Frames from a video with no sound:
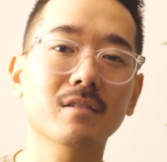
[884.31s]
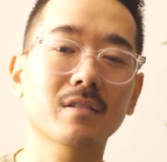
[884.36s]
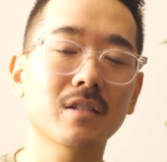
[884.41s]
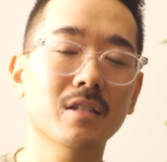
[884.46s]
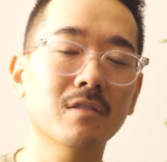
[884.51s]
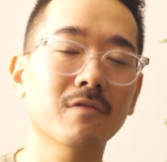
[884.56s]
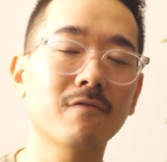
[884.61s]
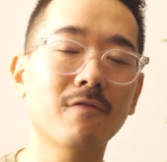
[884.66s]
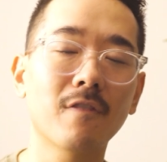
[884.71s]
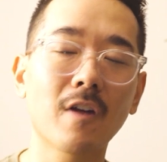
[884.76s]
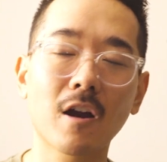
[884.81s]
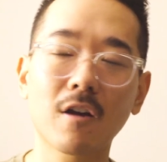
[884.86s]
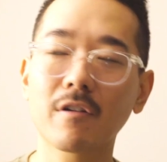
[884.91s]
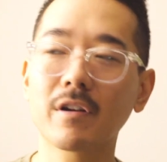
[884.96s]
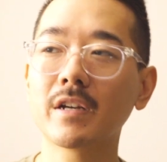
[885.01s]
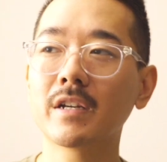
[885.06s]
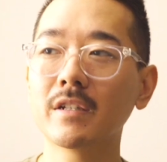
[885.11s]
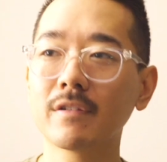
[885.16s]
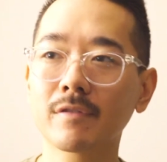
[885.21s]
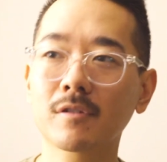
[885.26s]
It's
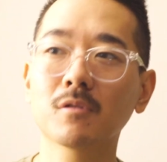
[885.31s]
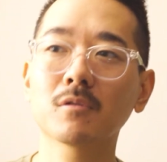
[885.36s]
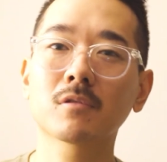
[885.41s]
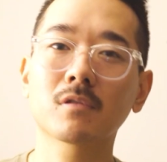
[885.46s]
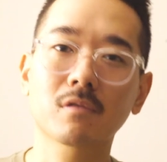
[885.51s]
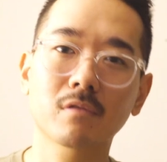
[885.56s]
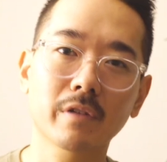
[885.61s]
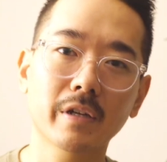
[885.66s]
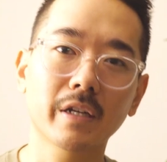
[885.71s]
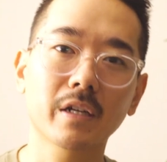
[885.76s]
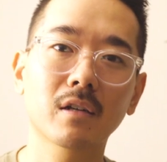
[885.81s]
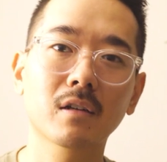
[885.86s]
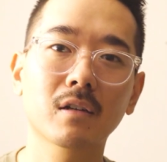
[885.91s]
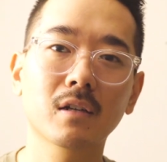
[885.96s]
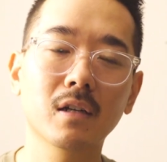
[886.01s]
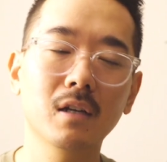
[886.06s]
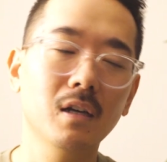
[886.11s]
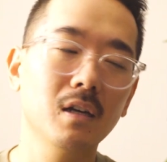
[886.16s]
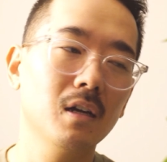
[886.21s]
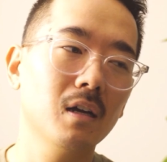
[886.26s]
very difficult to read.
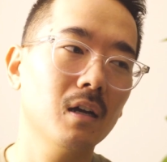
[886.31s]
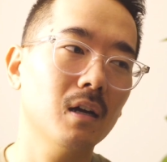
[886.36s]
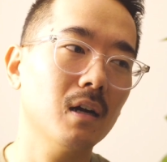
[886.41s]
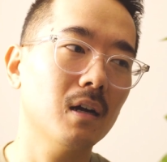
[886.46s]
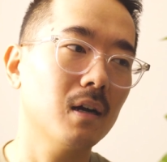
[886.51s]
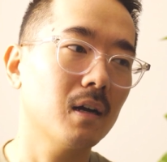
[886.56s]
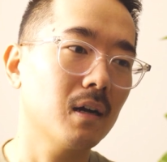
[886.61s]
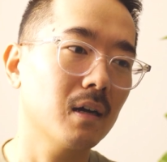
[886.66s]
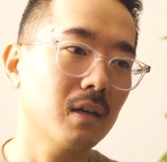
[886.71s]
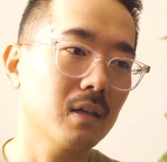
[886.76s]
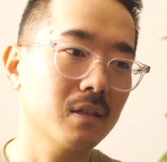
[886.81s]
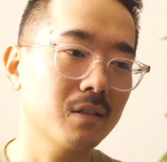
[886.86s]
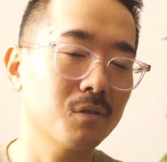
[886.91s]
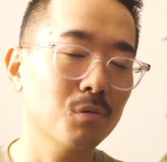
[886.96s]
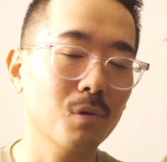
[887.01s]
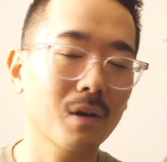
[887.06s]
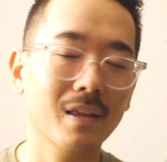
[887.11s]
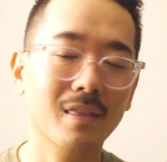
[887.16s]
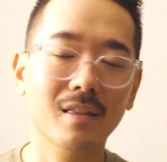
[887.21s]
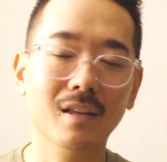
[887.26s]

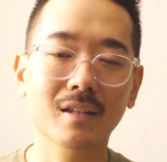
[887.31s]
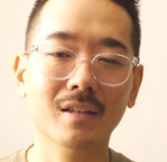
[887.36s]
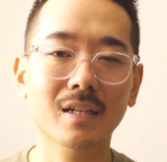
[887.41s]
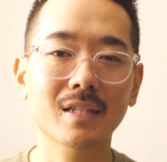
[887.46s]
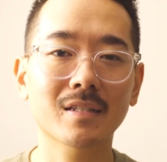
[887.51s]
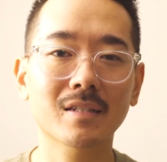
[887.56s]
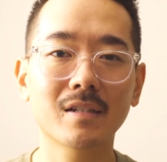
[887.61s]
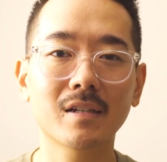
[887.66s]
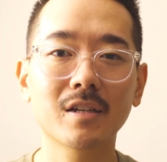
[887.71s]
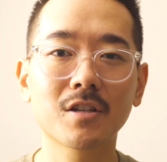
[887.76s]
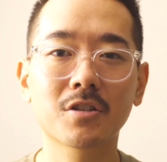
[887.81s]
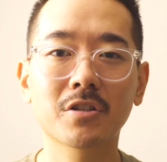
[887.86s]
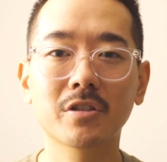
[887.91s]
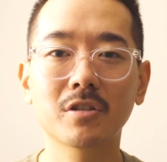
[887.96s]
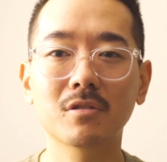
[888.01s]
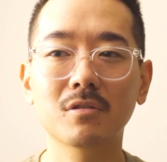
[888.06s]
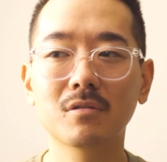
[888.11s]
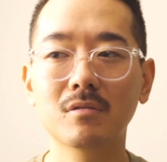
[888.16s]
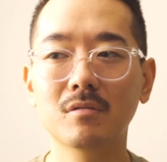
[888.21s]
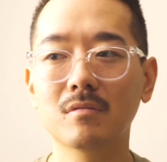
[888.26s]
Do I think that's an
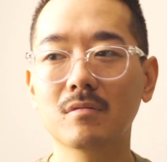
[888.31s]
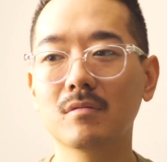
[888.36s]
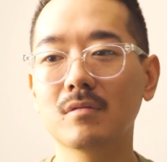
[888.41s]
issue?